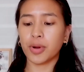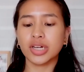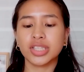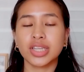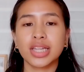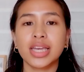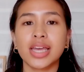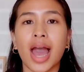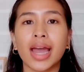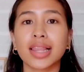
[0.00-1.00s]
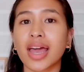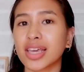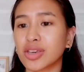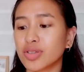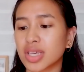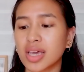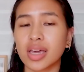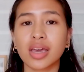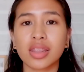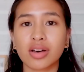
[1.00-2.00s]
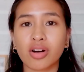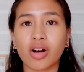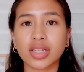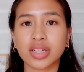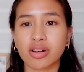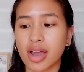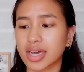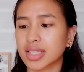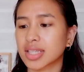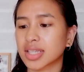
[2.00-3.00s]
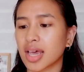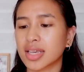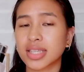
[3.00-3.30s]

Personally, I like using the COSRX